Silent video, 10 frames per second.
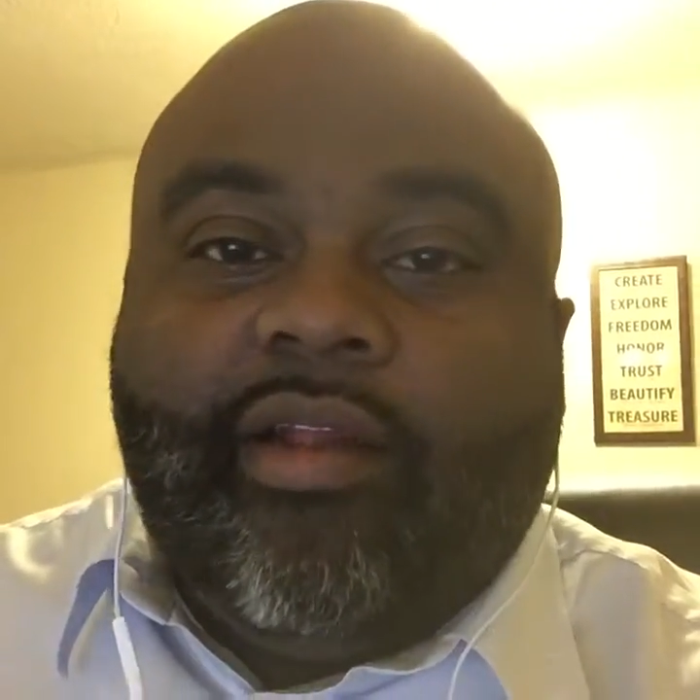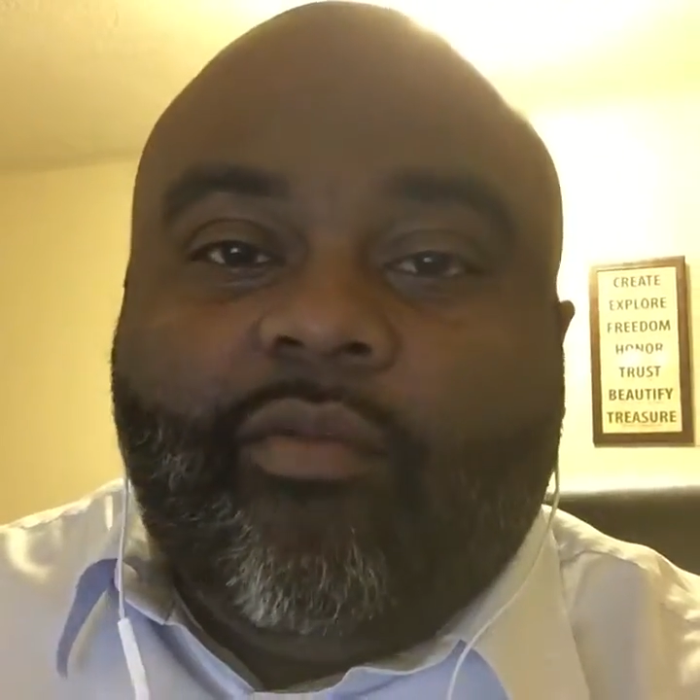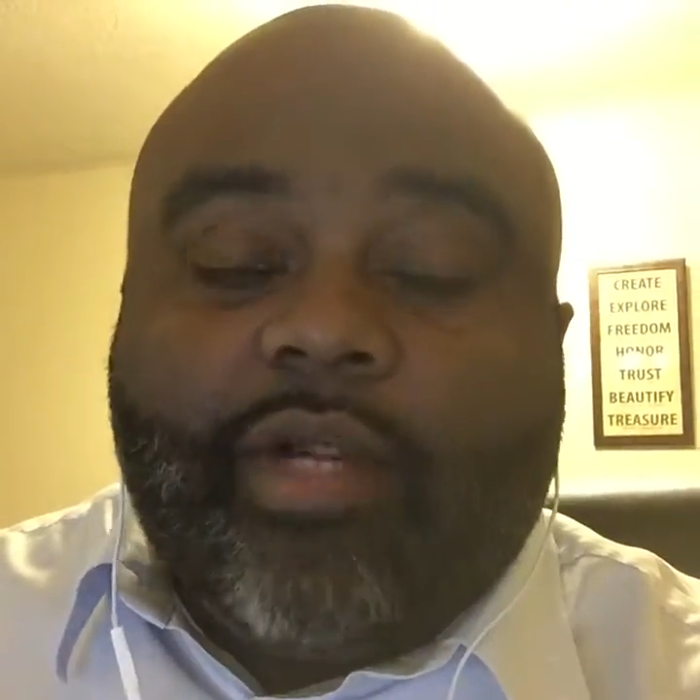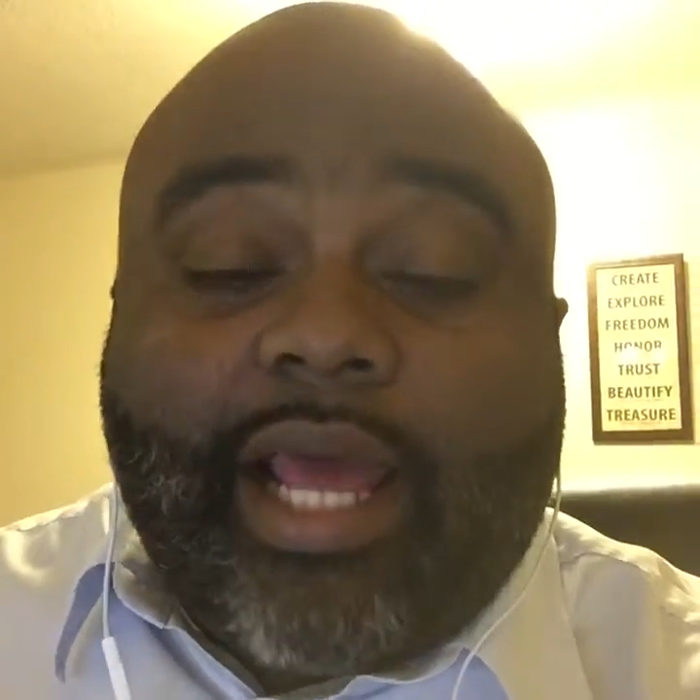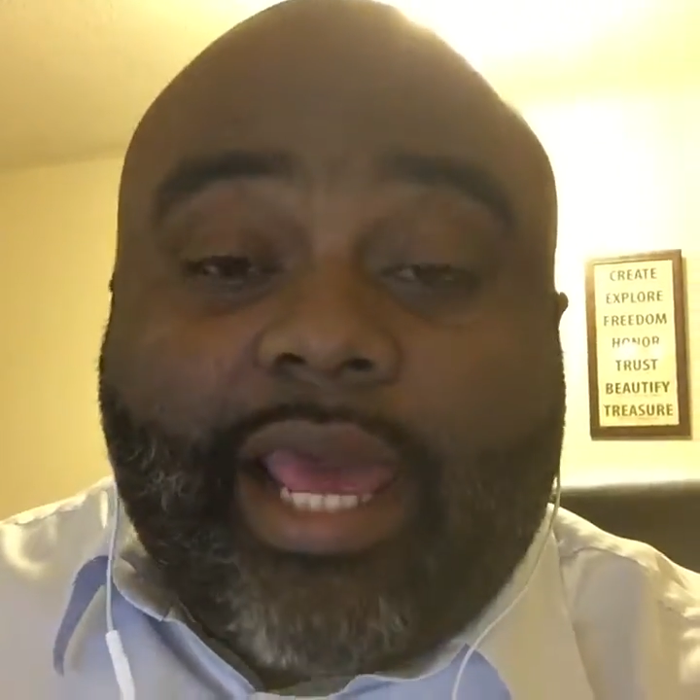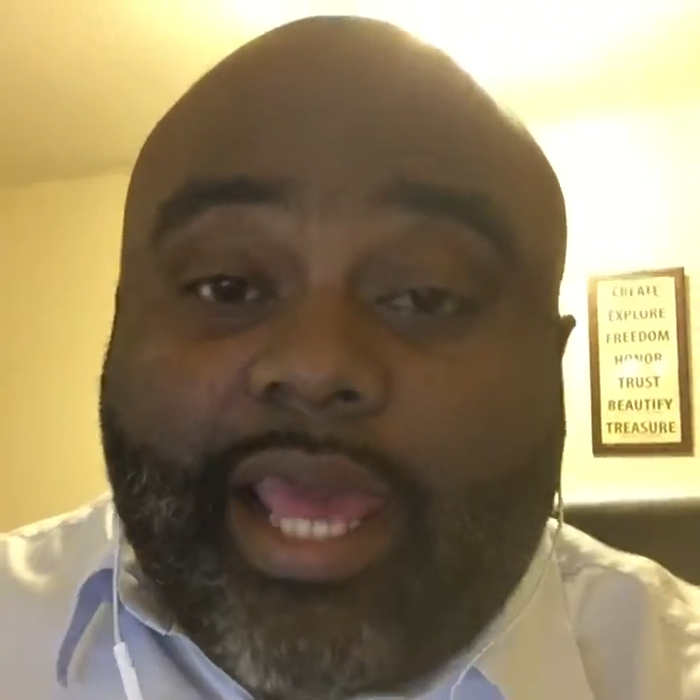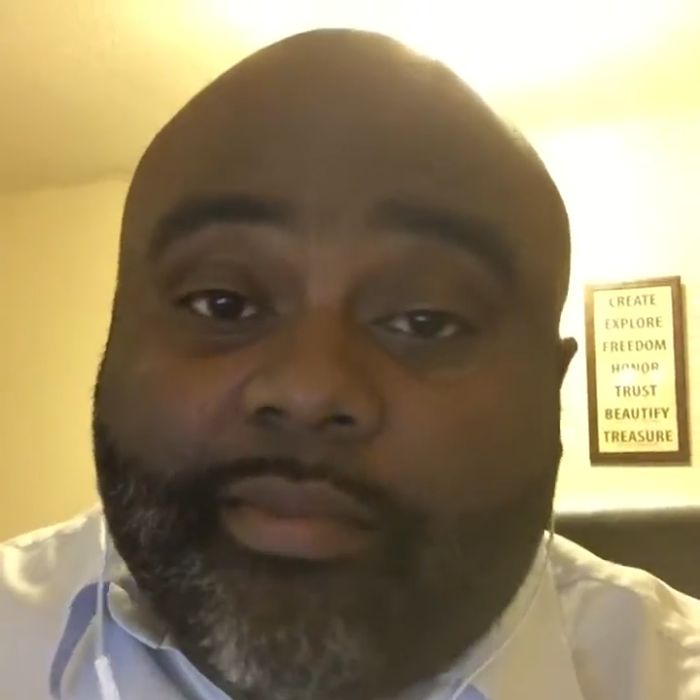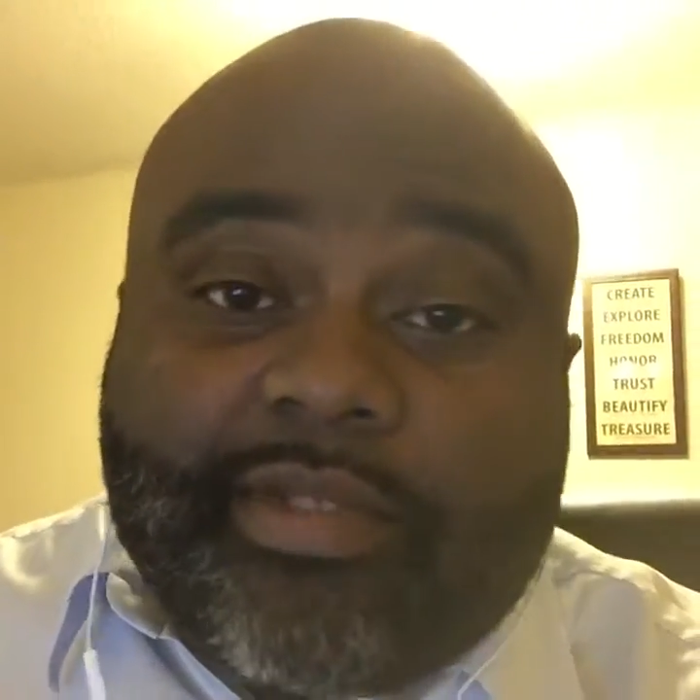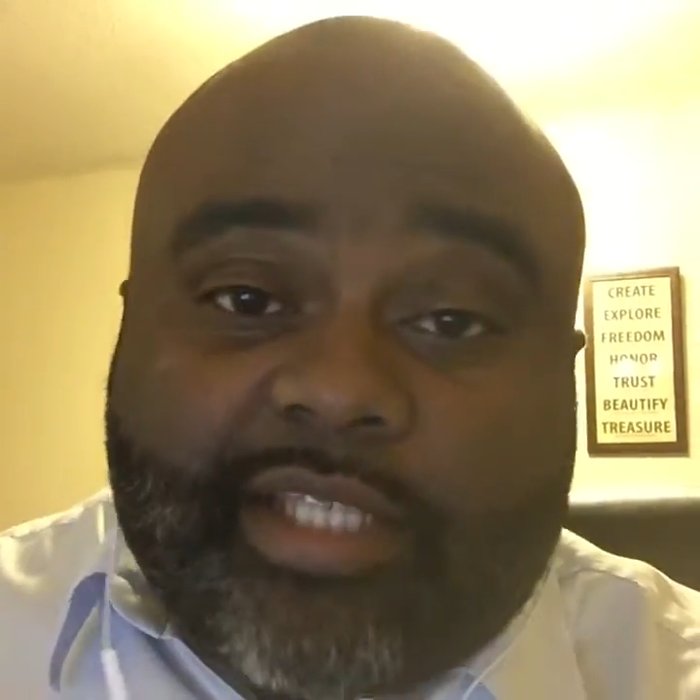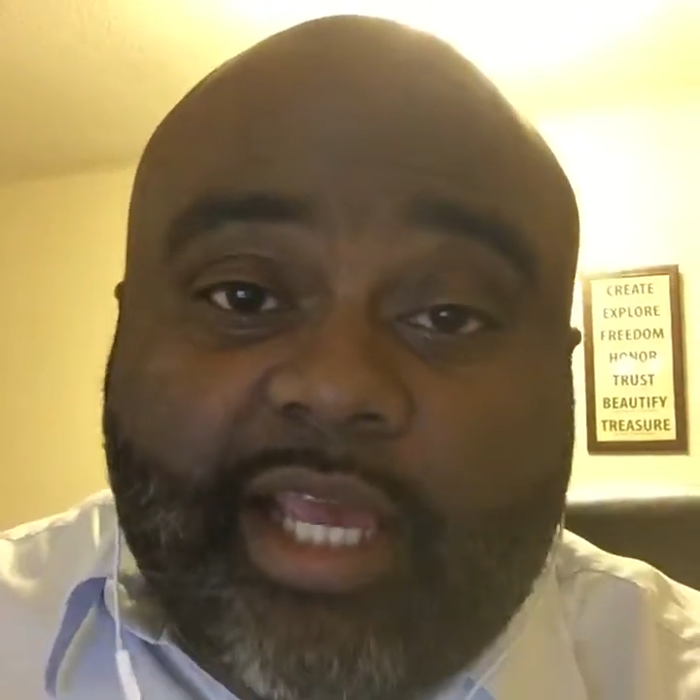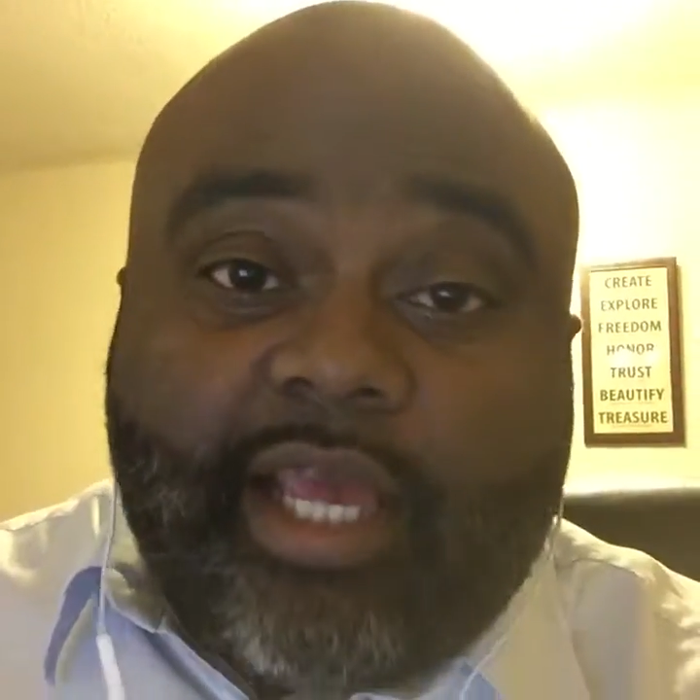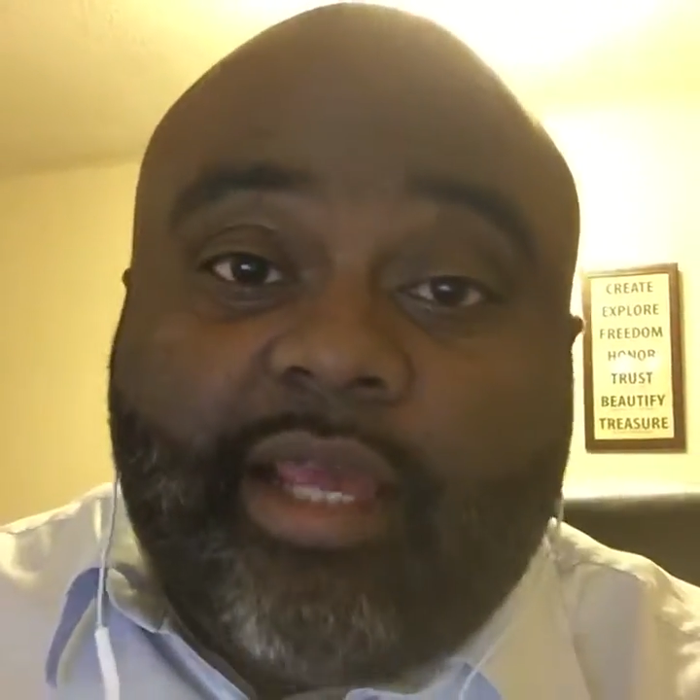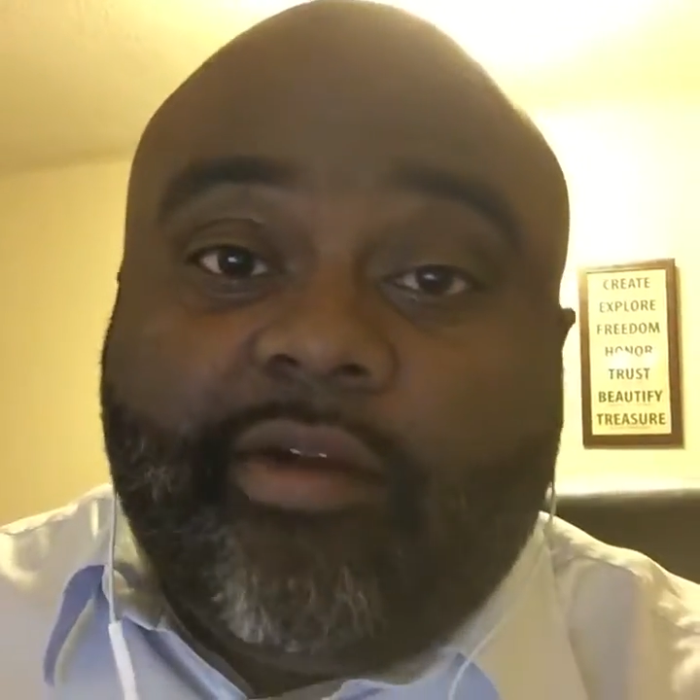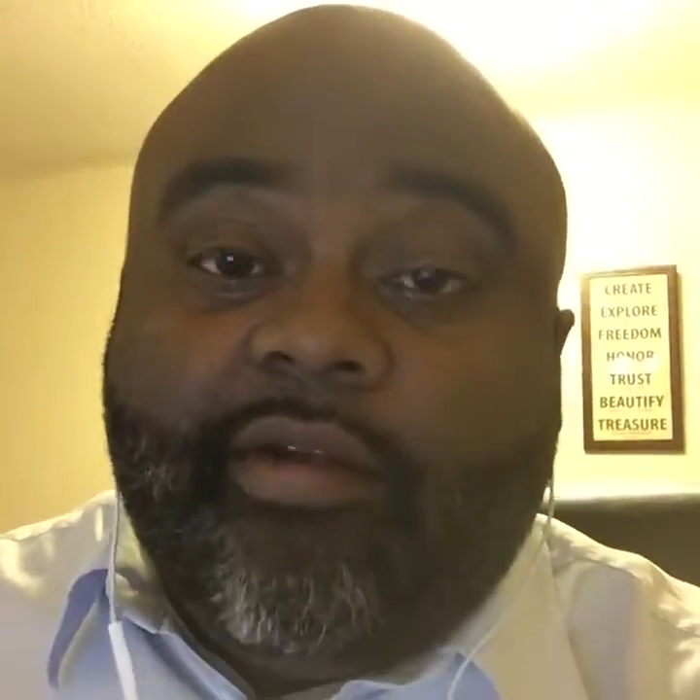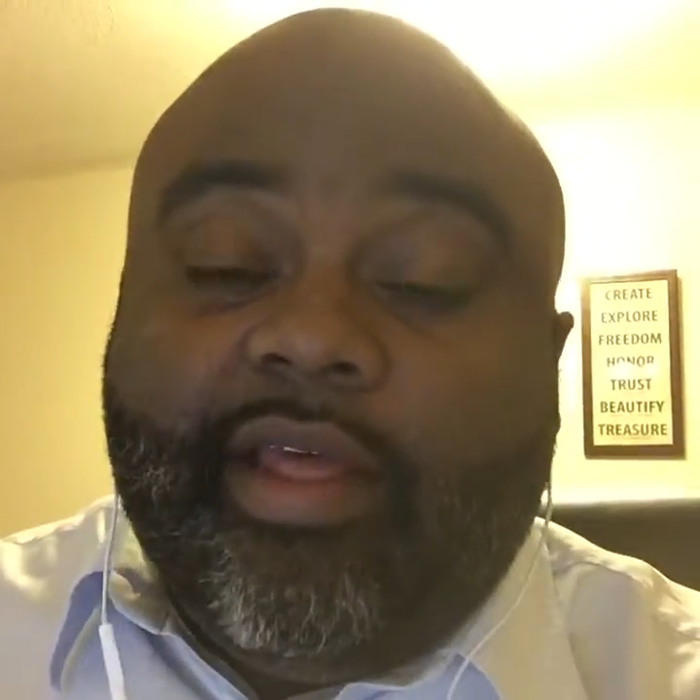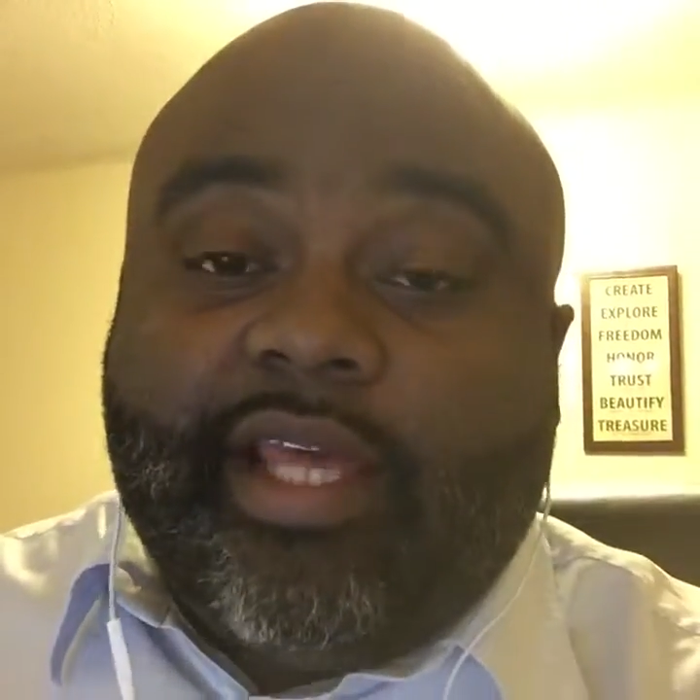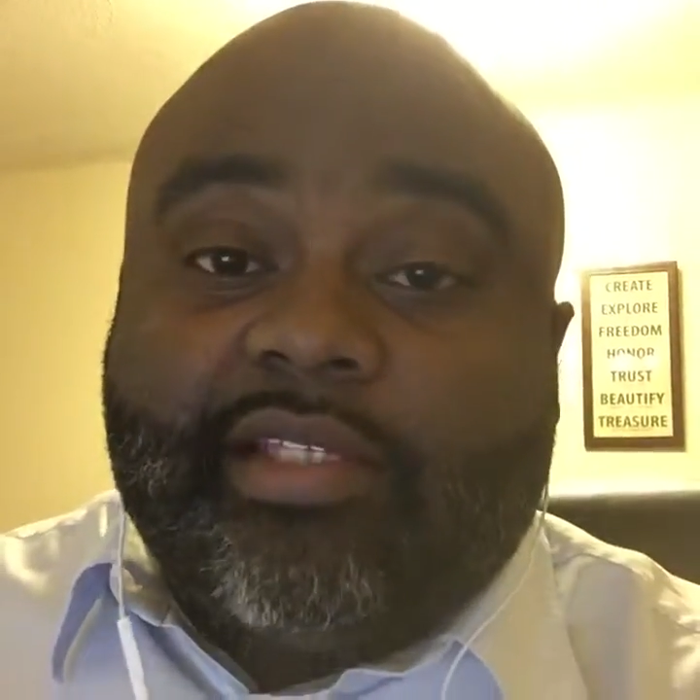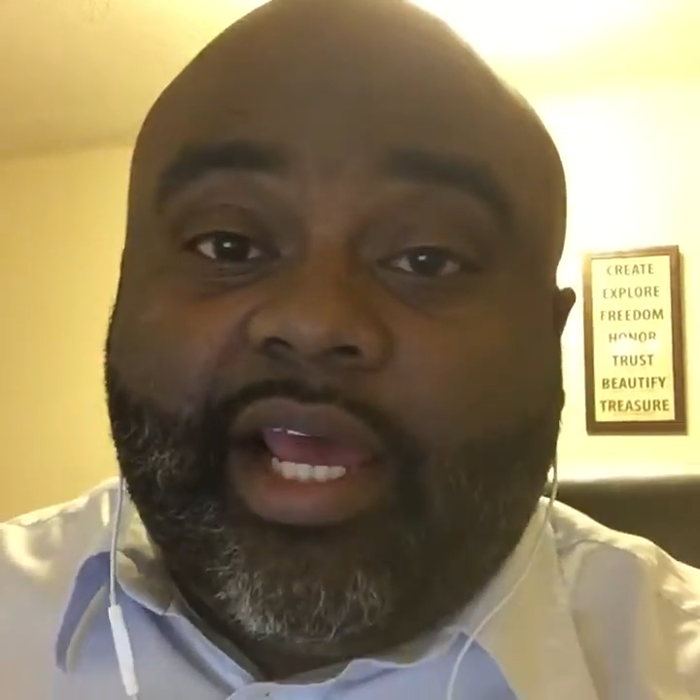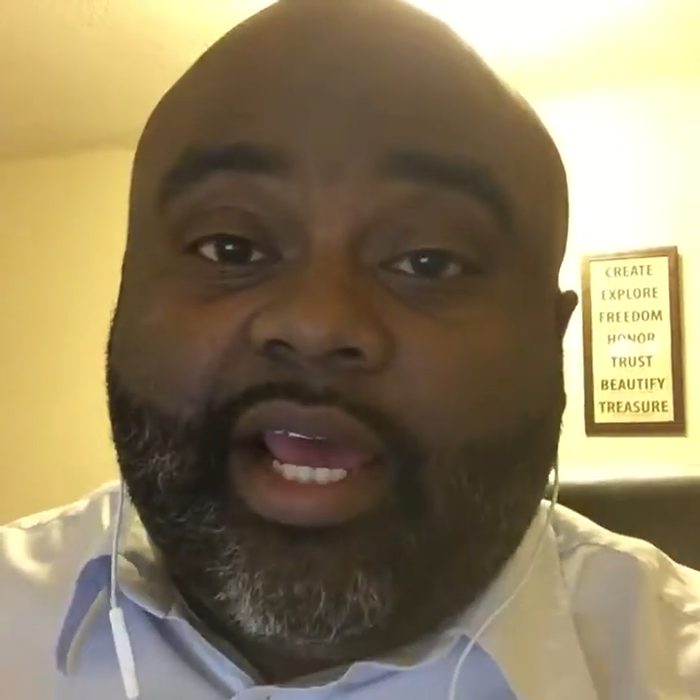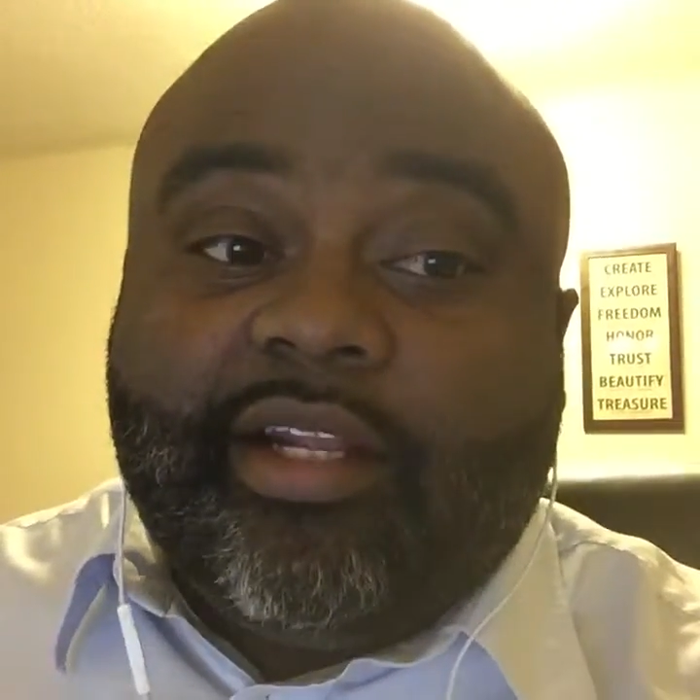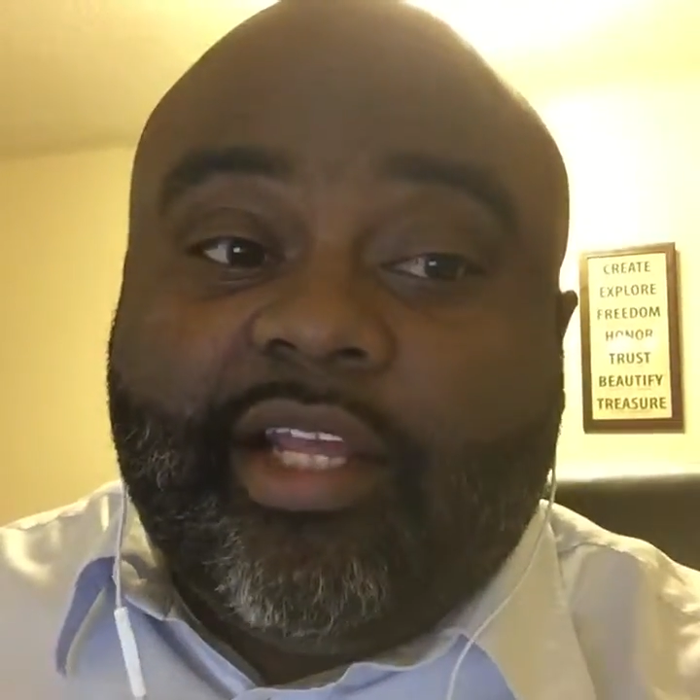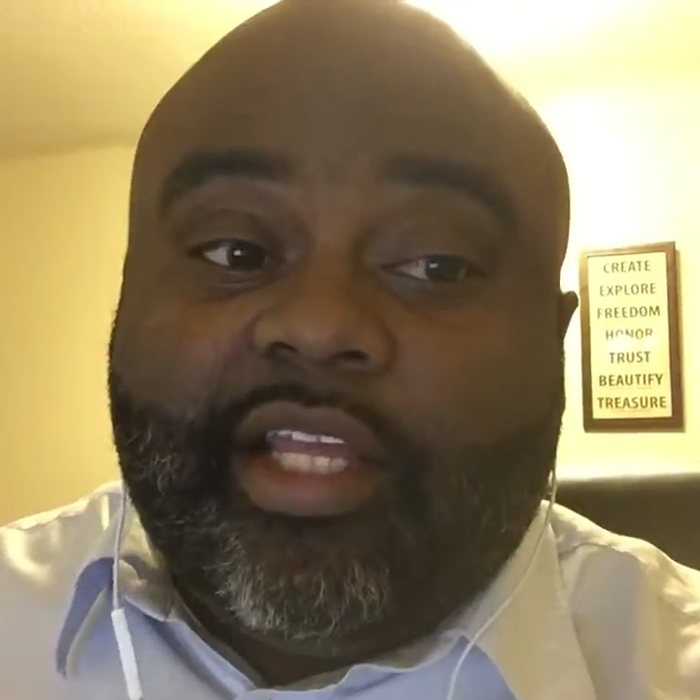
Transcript: What I am saying is that